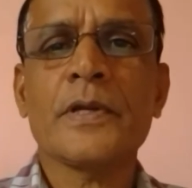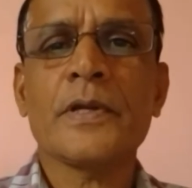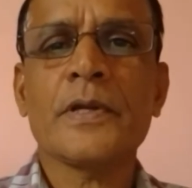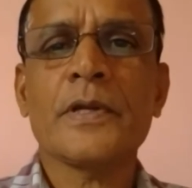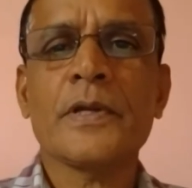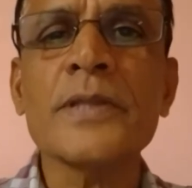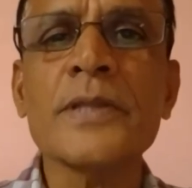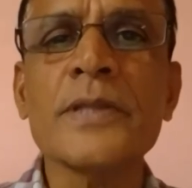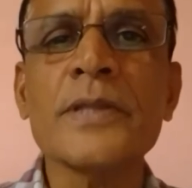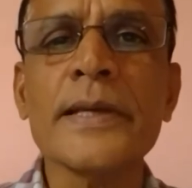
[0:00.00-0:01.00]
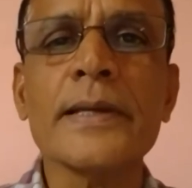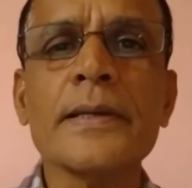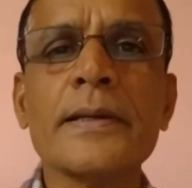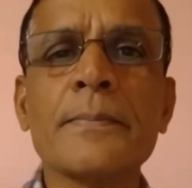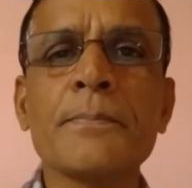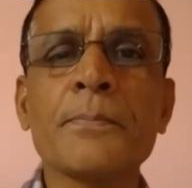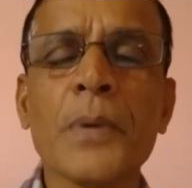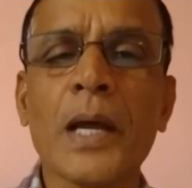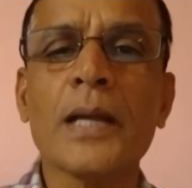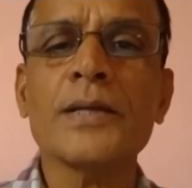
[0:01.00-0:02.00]
One common thing,
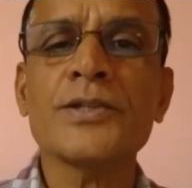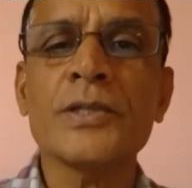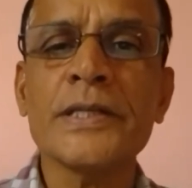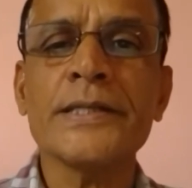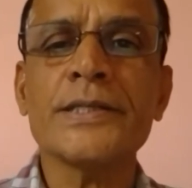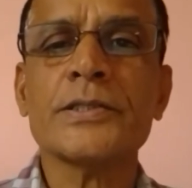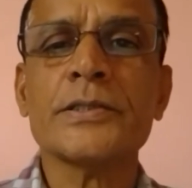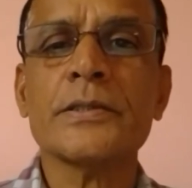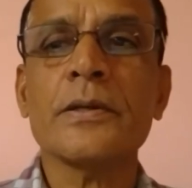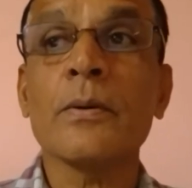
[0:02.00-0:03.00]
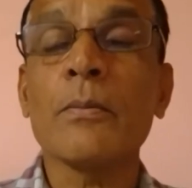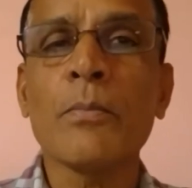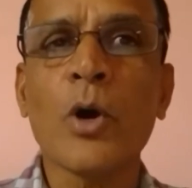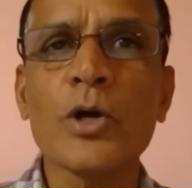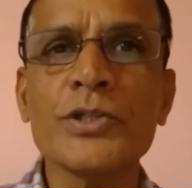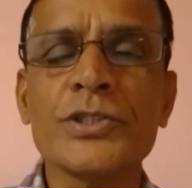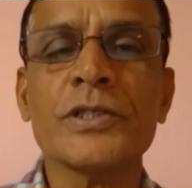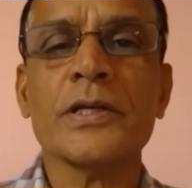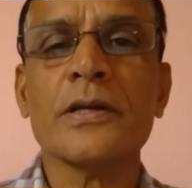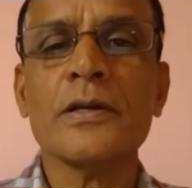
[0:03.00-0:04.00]
plant needs
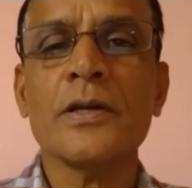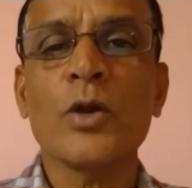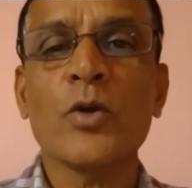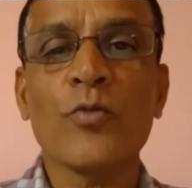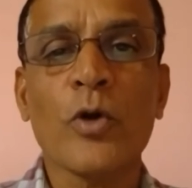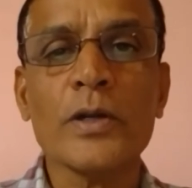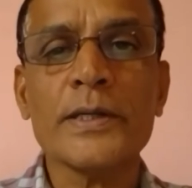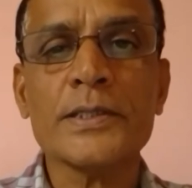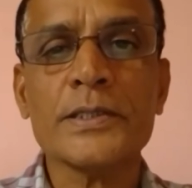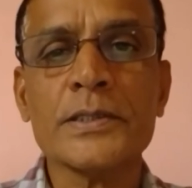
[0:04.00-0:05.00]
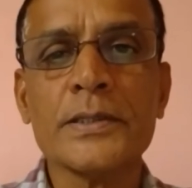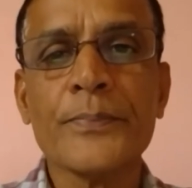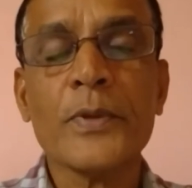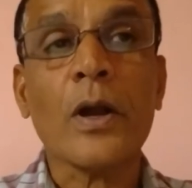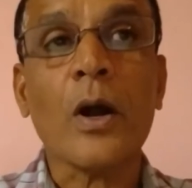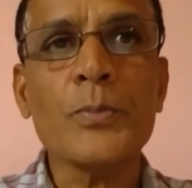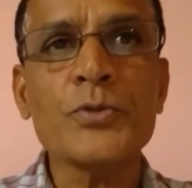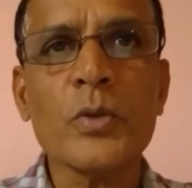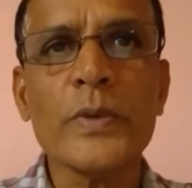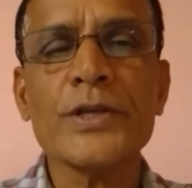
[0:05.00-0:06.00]
moisture for its
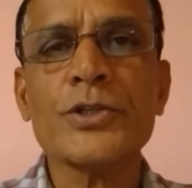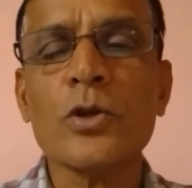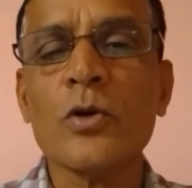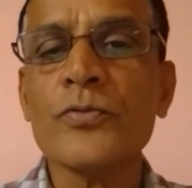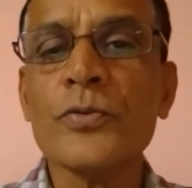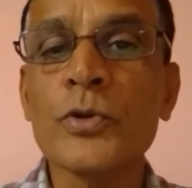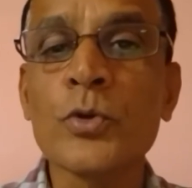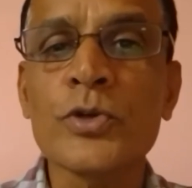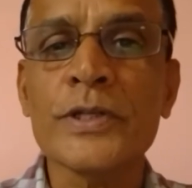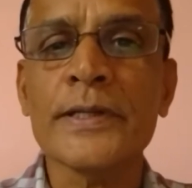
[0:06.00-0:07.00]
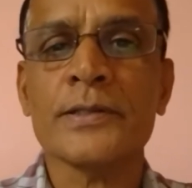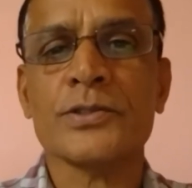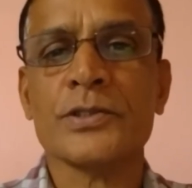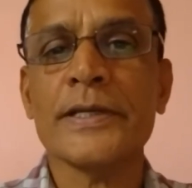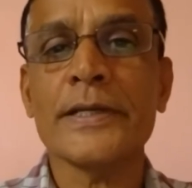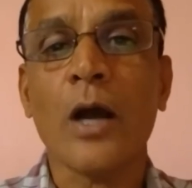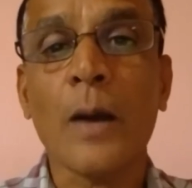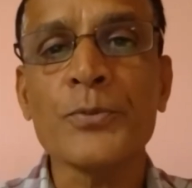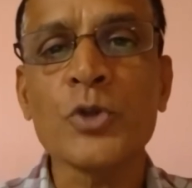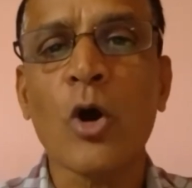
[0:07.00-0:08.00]
observation of nutrients. It
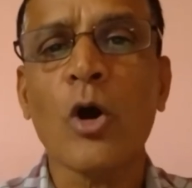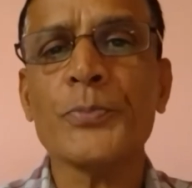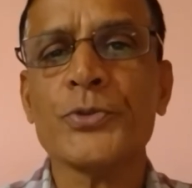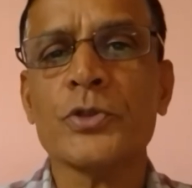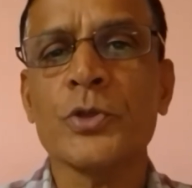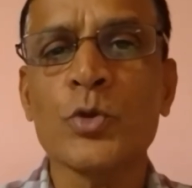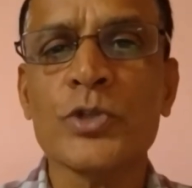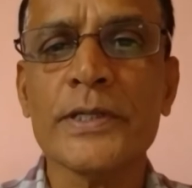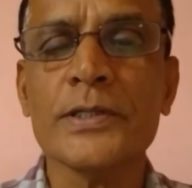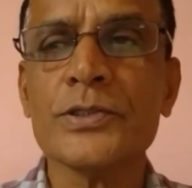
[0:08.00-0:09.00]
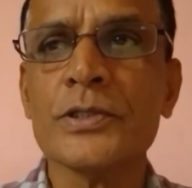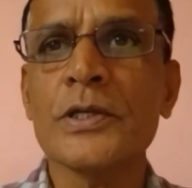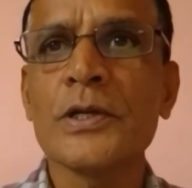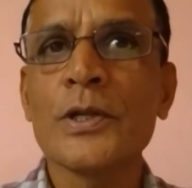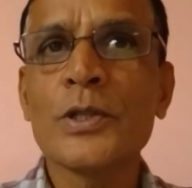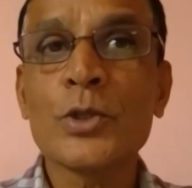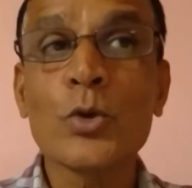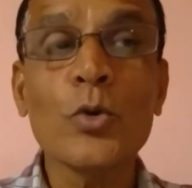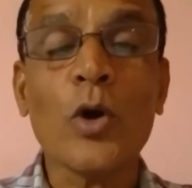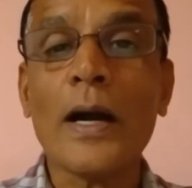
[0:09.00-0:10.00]
absorbs nutrients
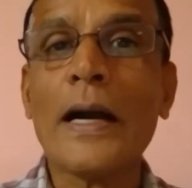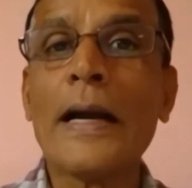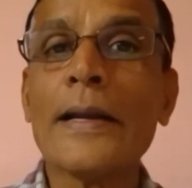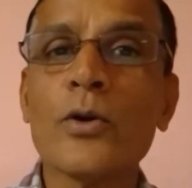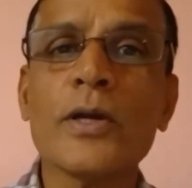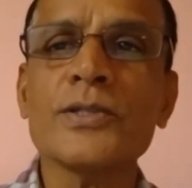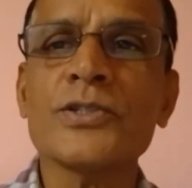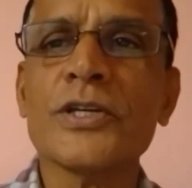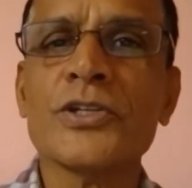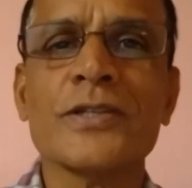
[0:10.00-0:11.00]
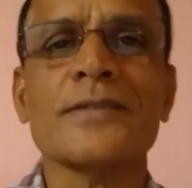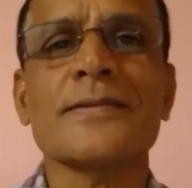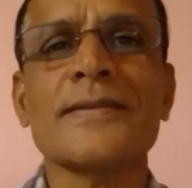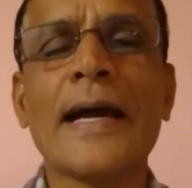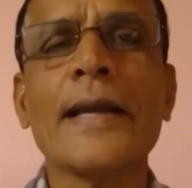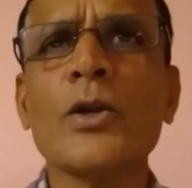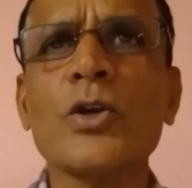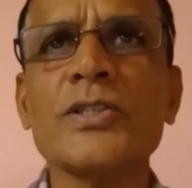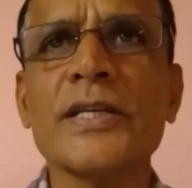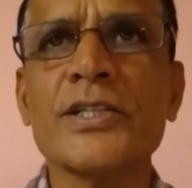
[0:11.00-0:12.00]
through ionization.
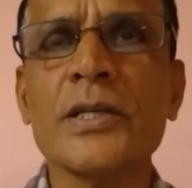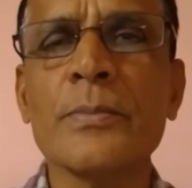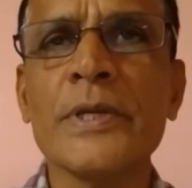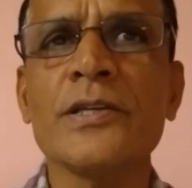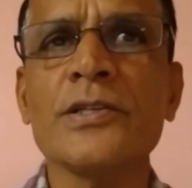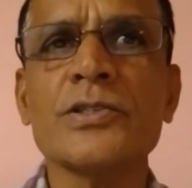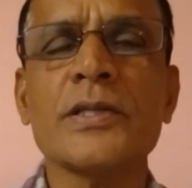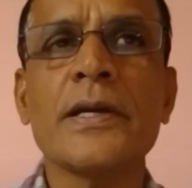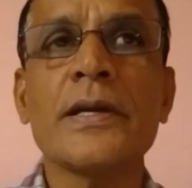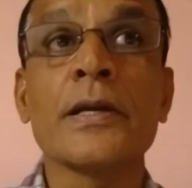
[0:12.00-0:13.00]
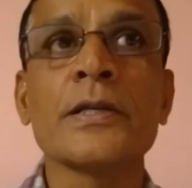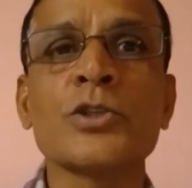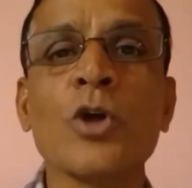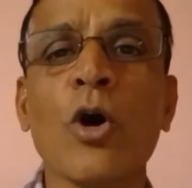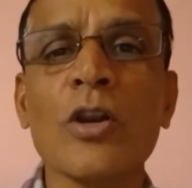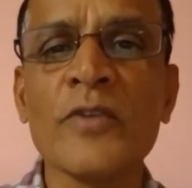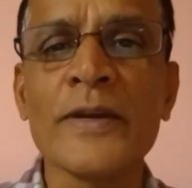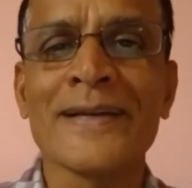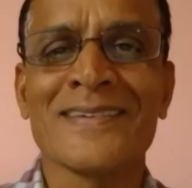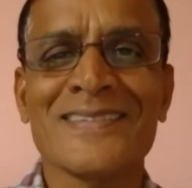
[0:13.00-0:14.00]
Ionization means dissolving.